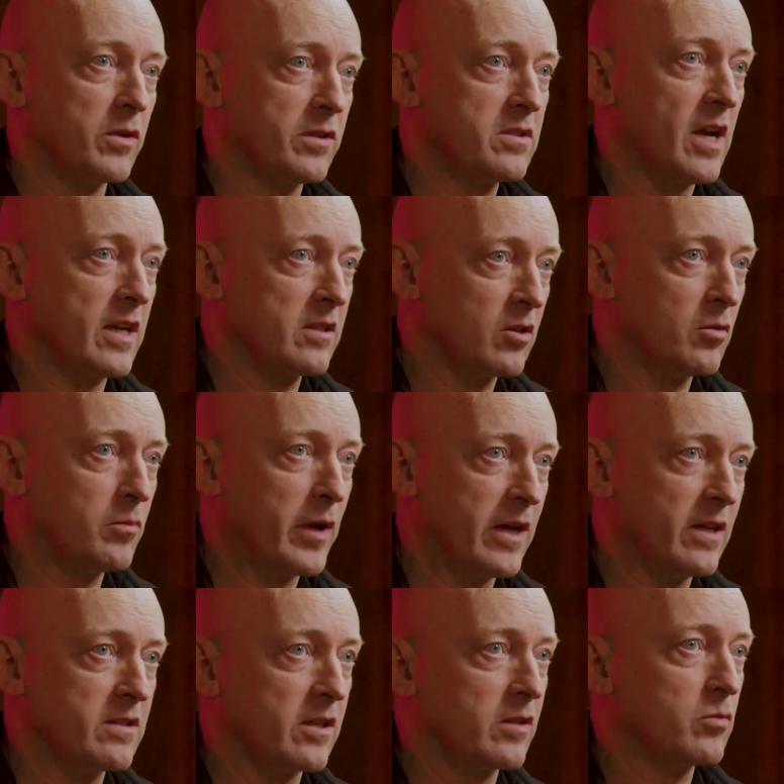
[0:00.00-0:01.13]
with technical
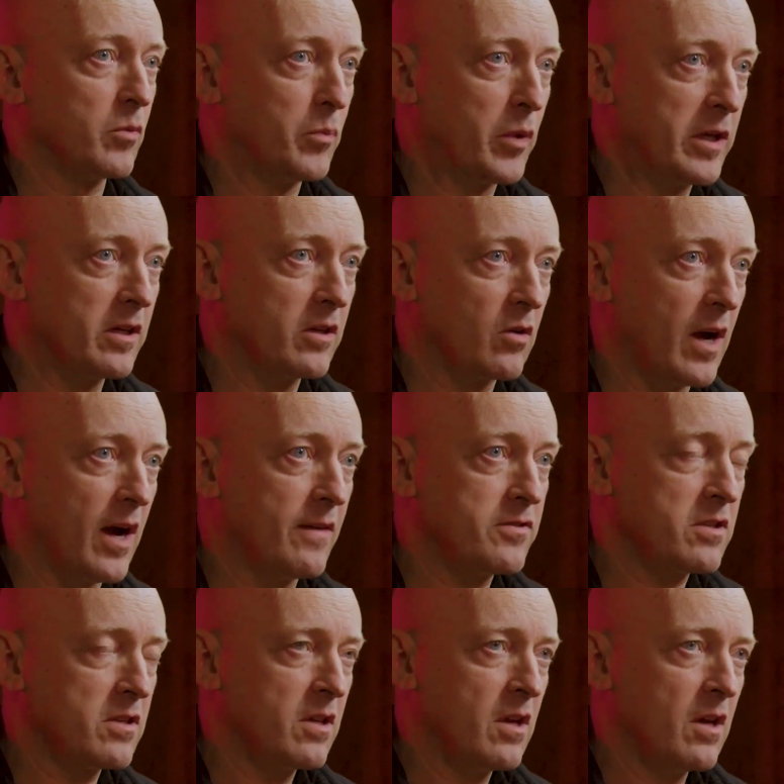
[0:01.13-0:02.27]
pens like
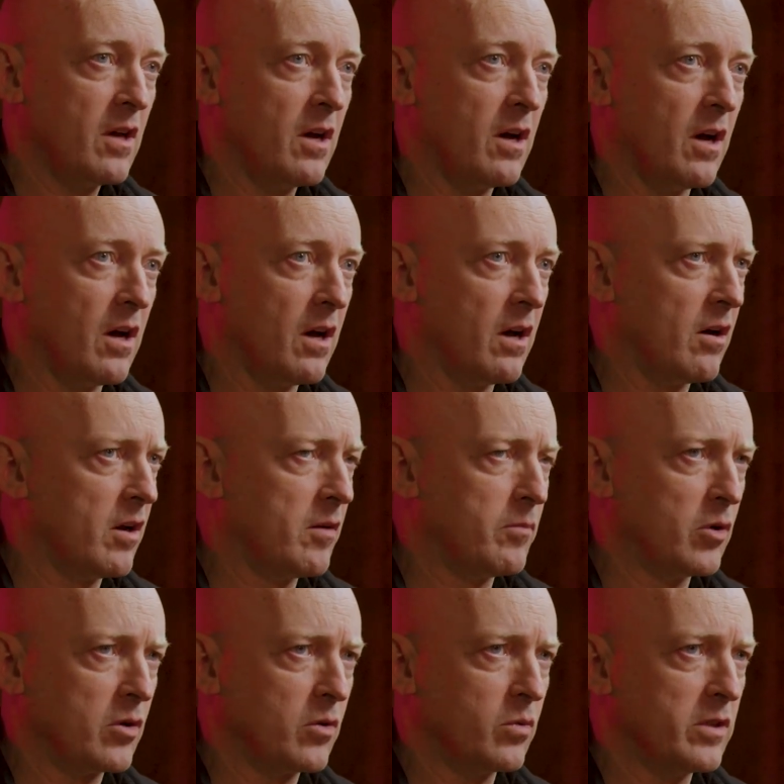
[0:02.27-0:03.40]
rapidographs. On a
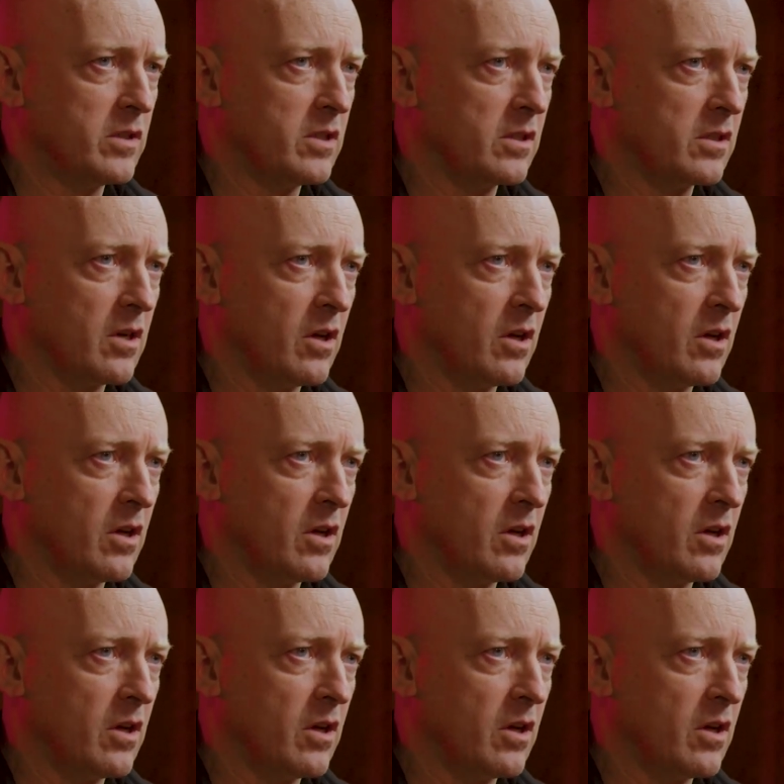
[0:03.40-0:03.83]
book we did